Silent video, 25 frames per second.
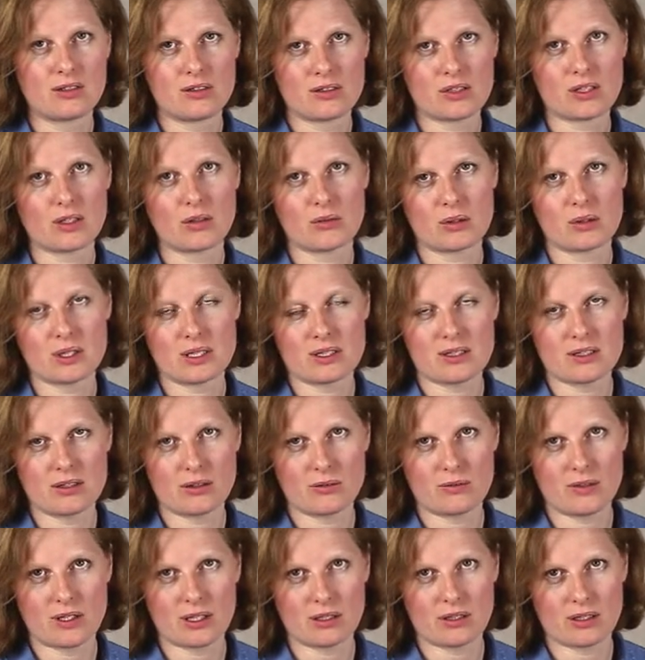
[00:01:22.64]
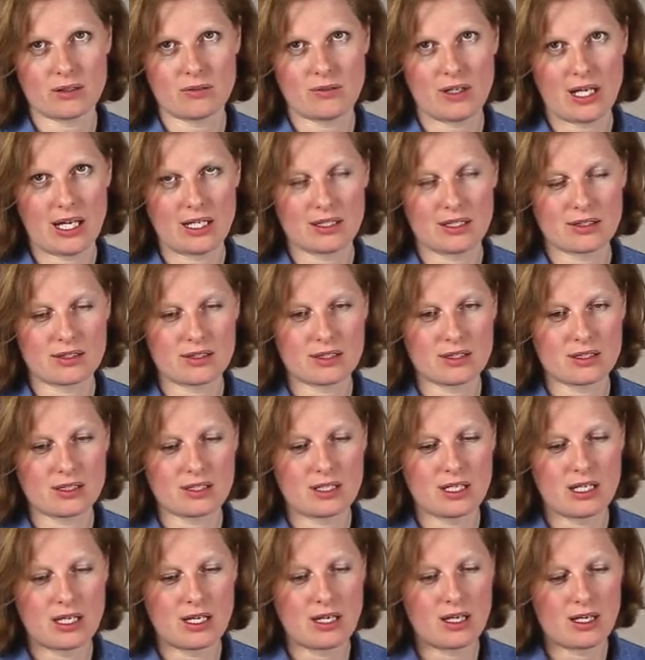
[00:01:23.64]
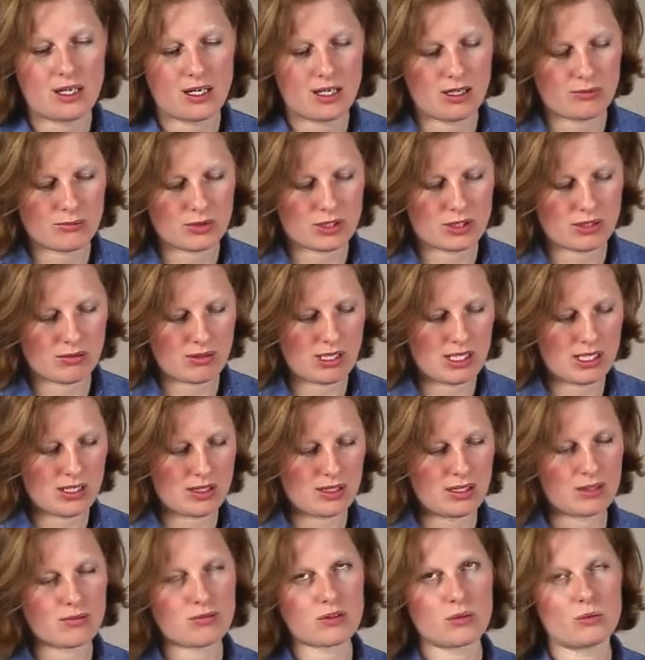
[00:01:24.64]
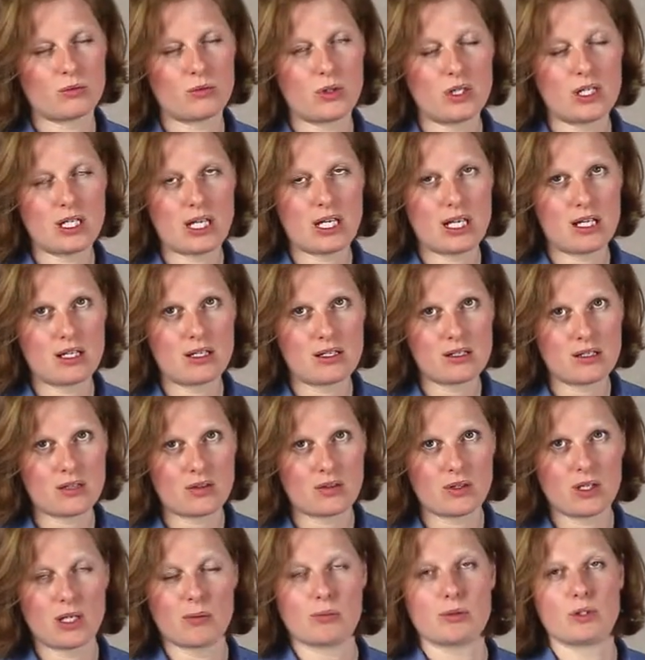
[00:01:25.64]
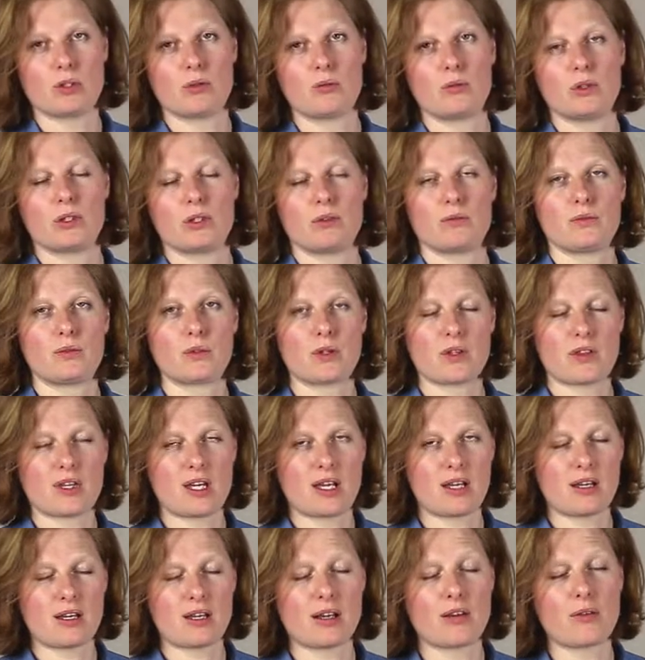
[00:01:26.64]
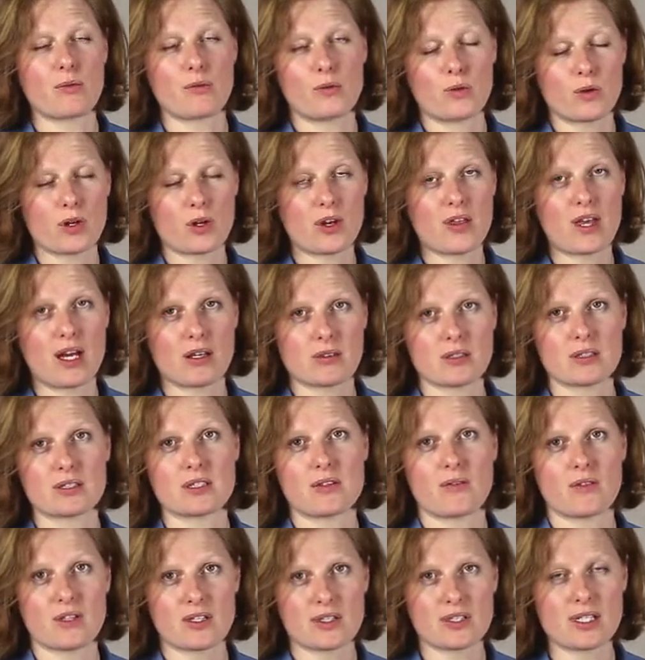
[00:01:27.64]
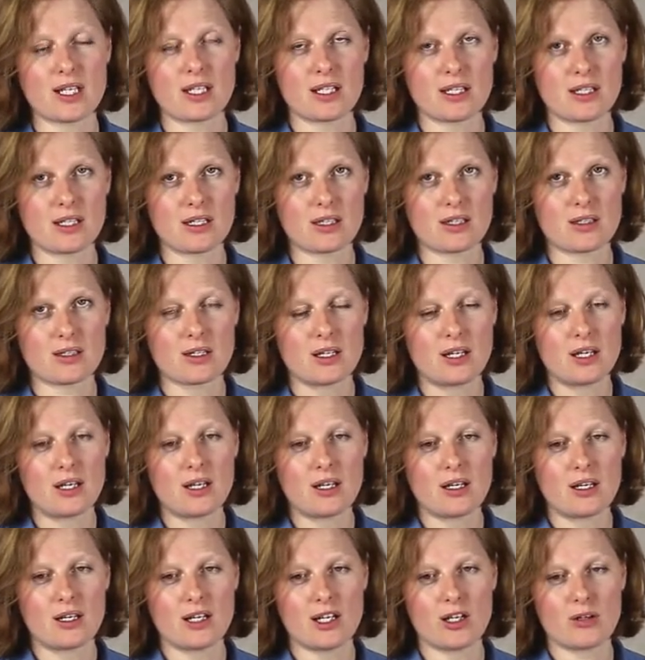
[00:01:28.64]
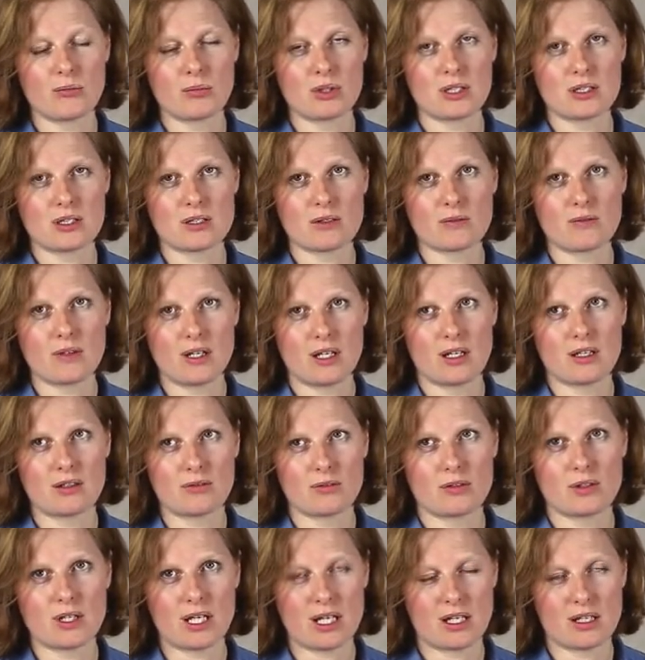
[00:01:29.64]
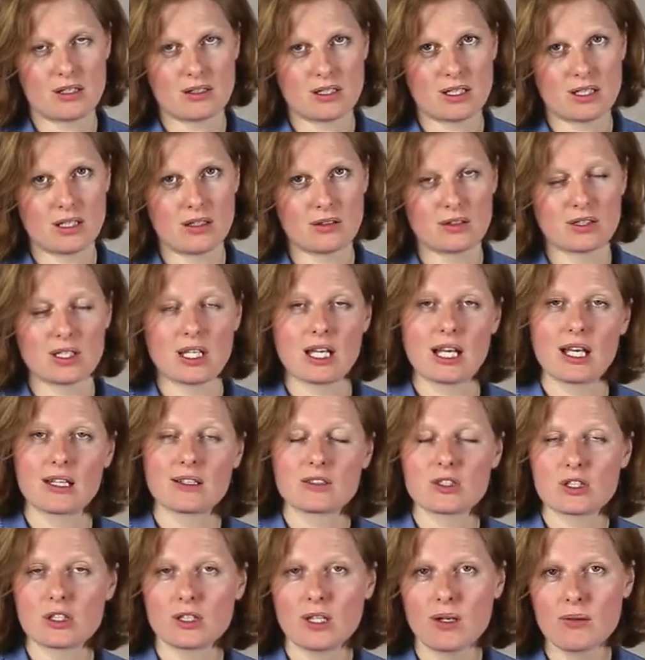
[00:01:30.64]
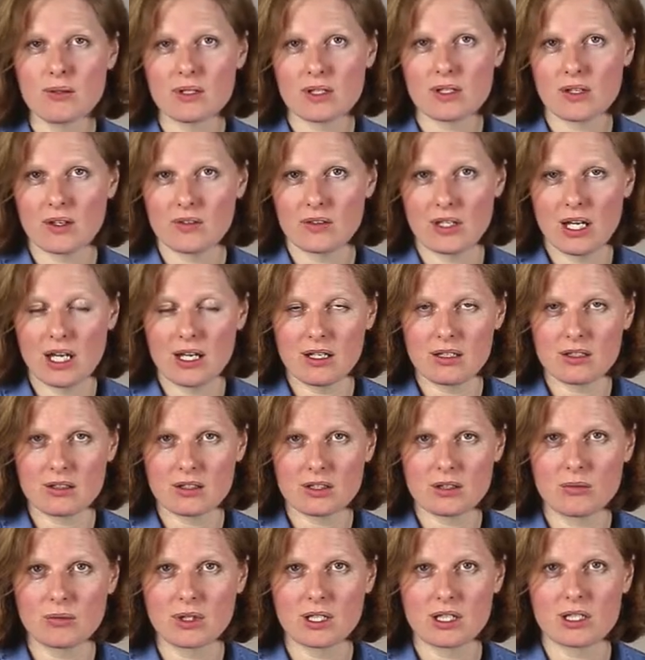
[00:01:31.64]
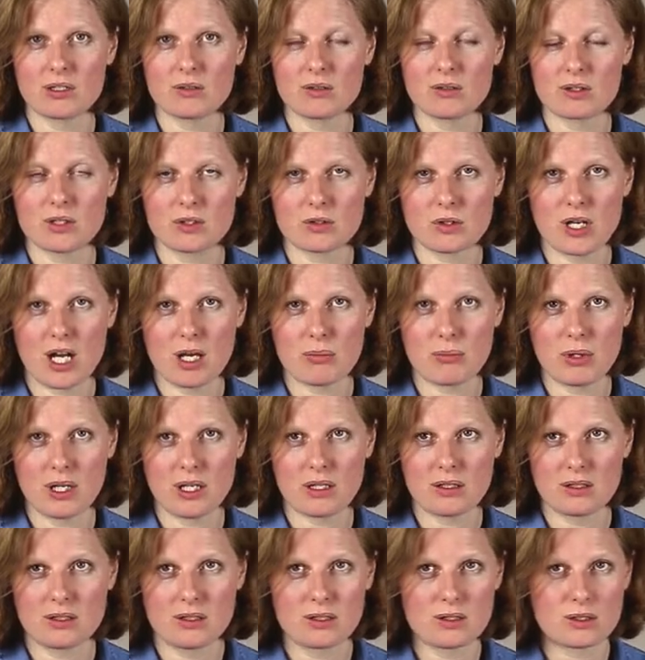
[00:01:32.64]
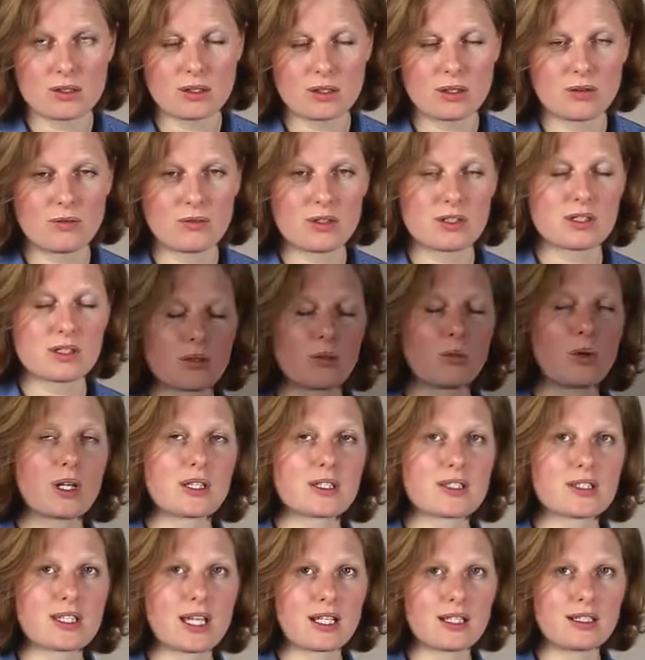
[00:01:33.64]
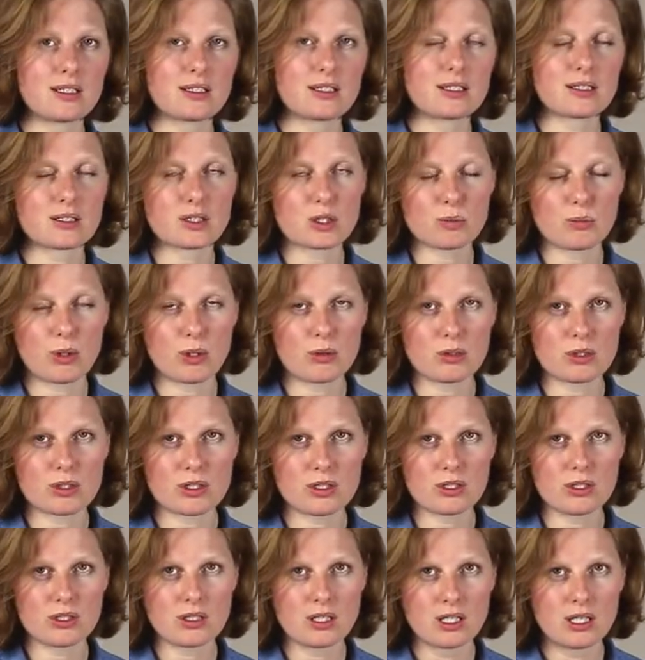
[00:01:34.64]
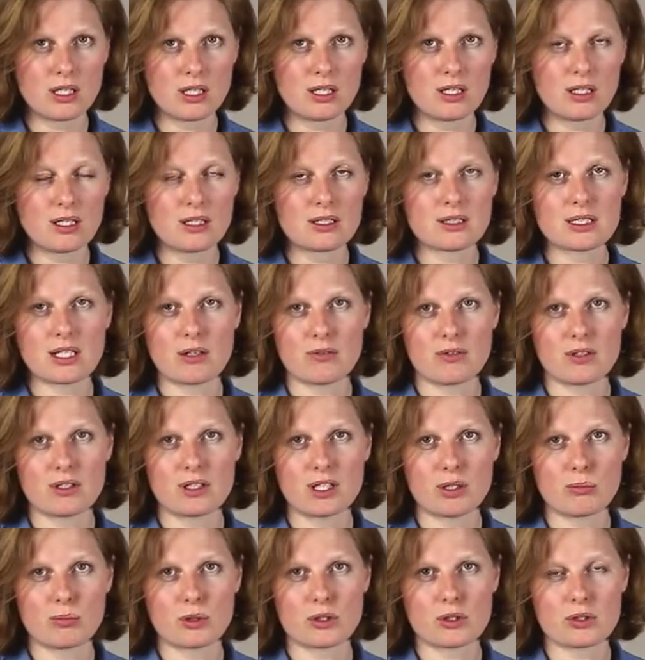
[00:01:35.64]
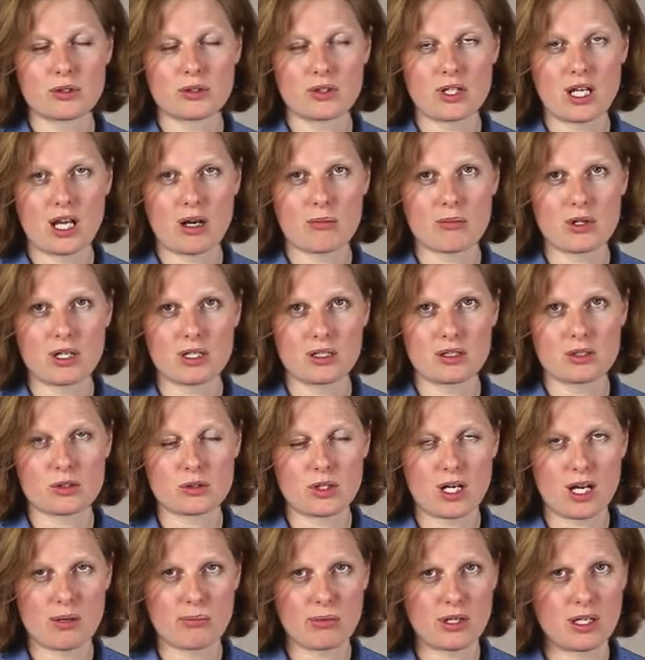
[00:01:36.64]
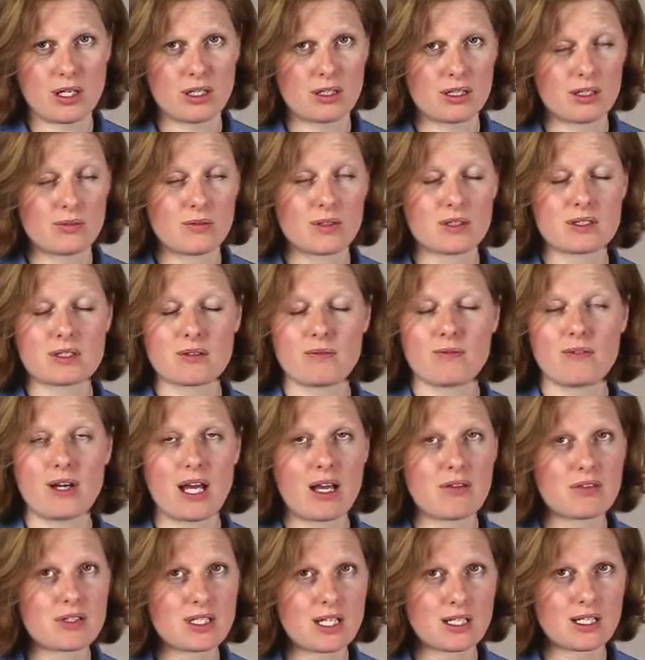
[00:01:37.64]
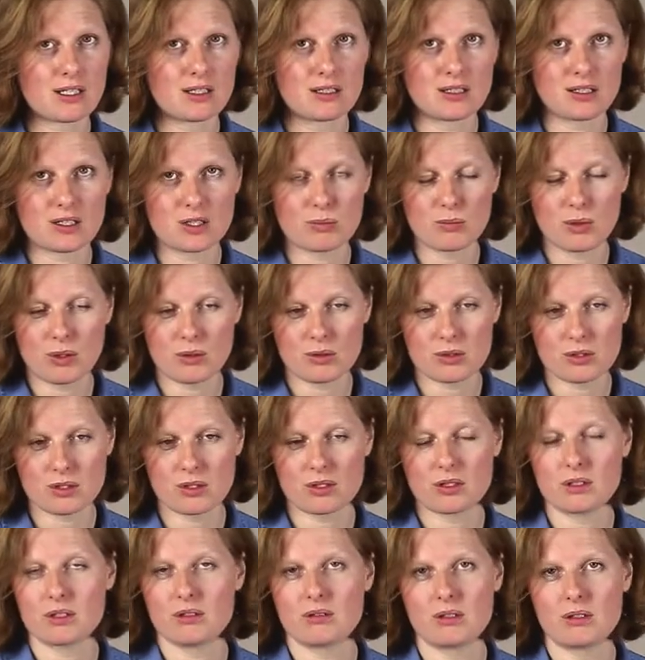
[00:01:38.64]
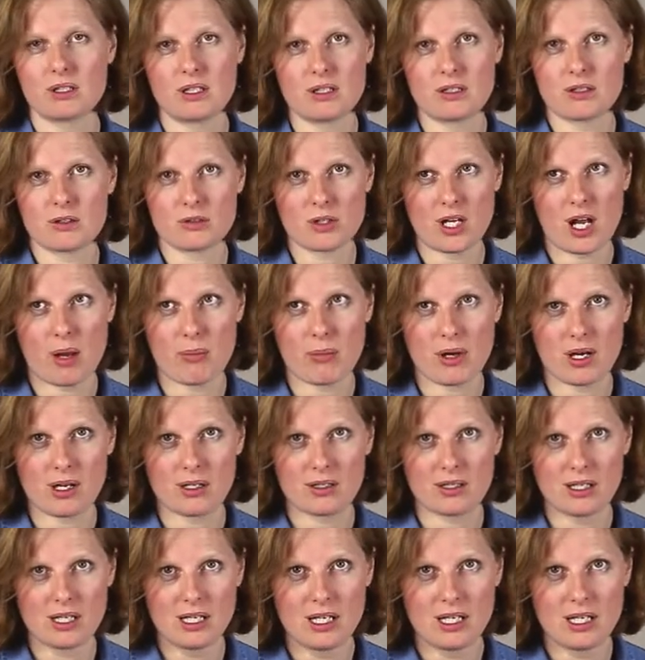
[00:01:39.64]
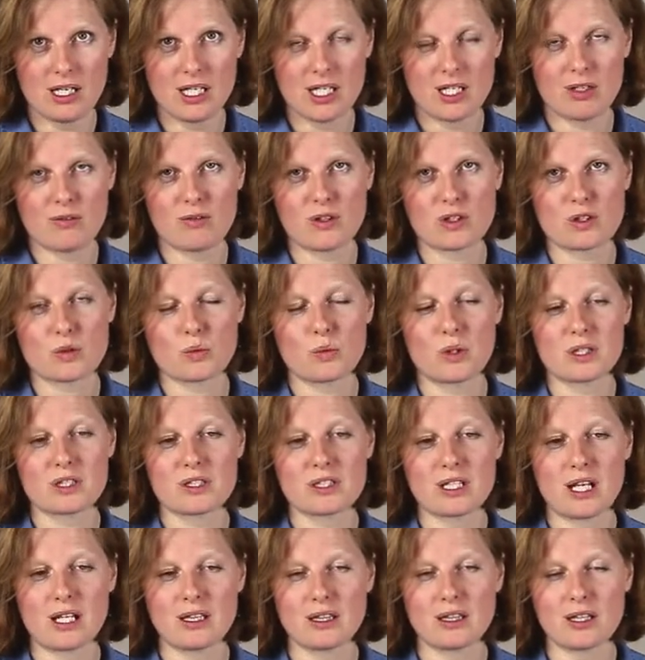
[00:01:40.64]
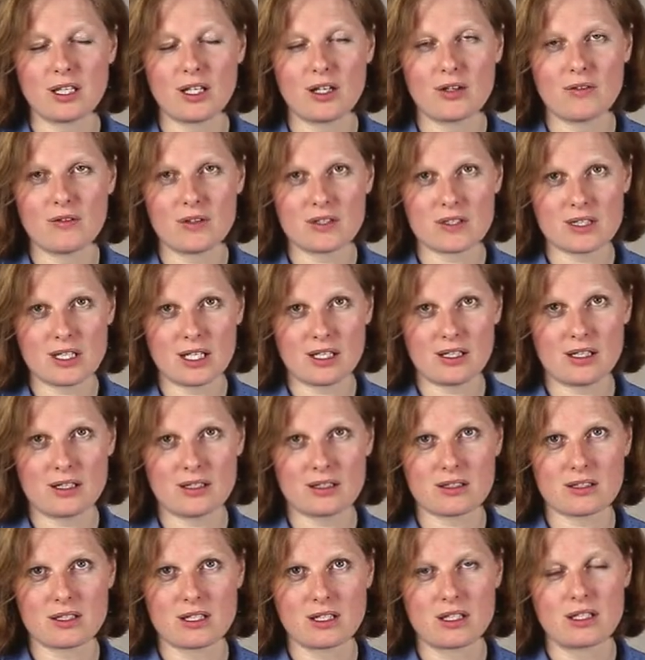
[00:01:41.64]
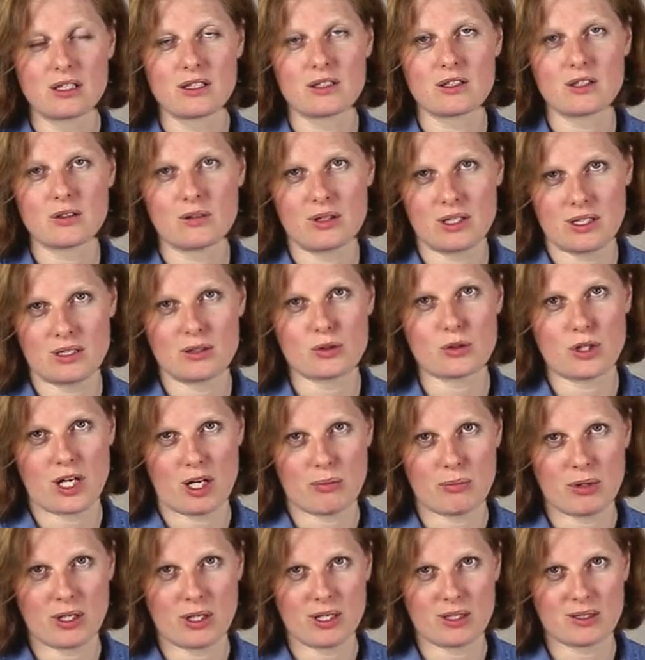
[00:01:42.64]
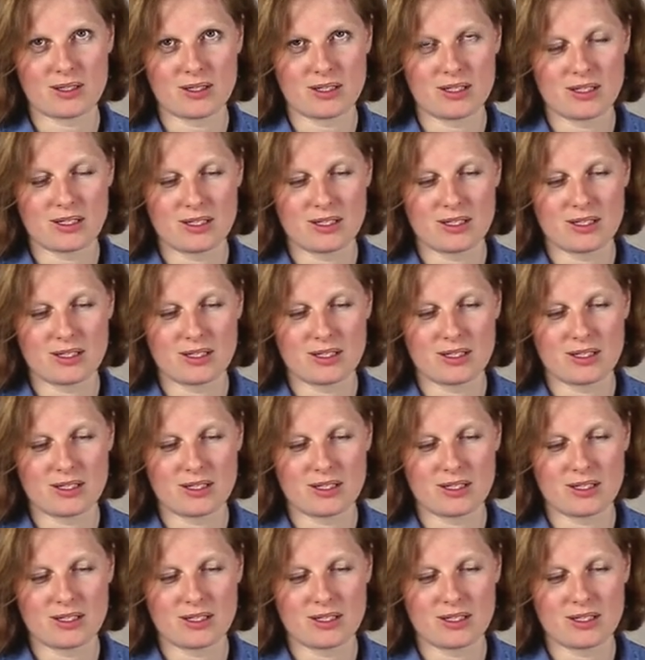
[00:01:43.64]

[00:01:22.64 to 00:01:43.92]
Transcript: So it's still fairly fast. So anything from 1/80th up to 1/4000th of the second is fine for handheld. Slower than that, you want to use a tripod. So if a 1-second exposure, definitely put your camera on a tripod. If it's a 5-second exposure, you need a tripod. If it's 1/10 of a second, you need a tripod.